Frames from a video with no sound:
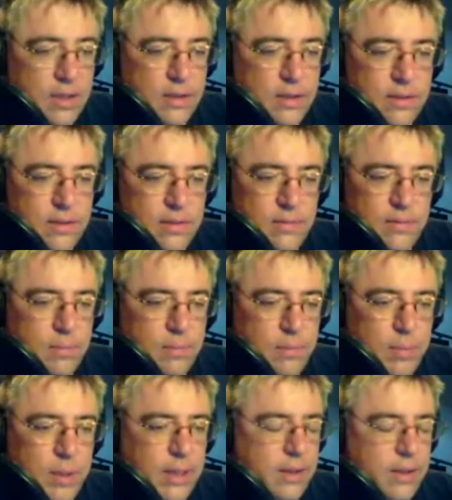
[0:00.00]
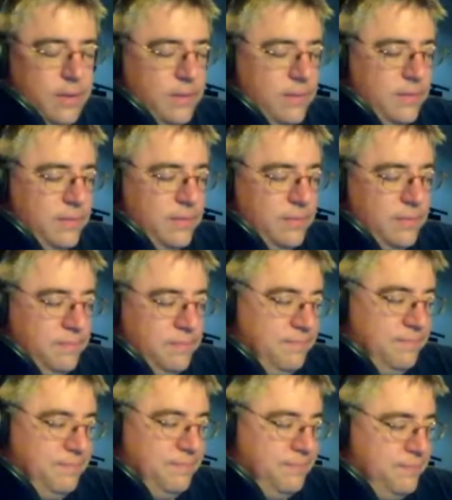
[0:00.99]
looks nice, but
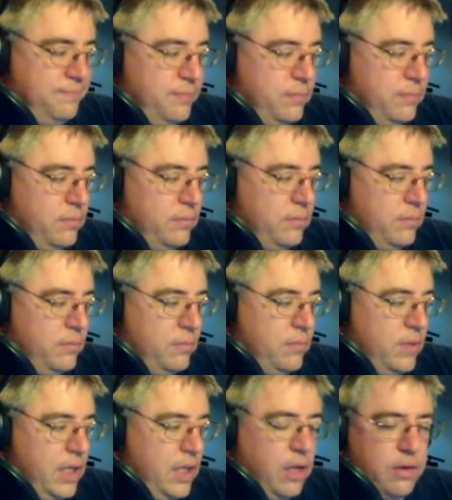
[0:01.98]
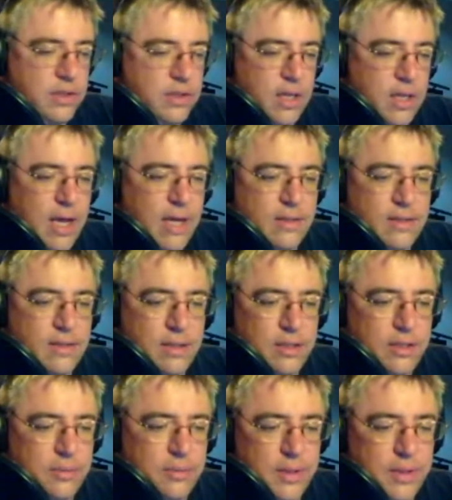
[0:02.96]
yeah, there's lots to
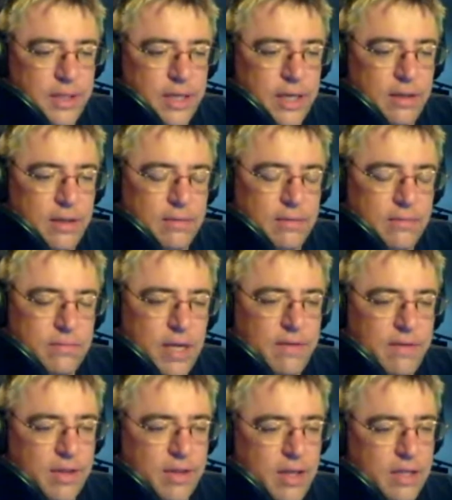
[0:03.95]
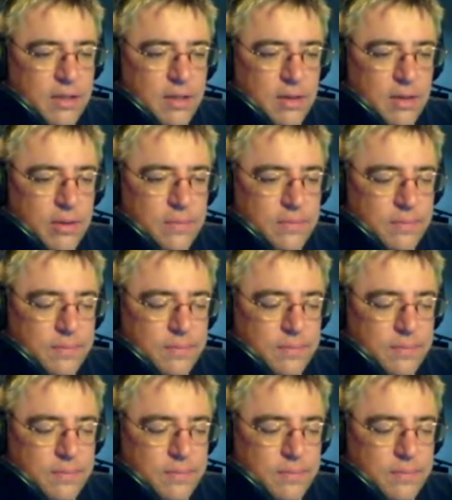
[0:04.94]
do with it yet. I have a lot to learn,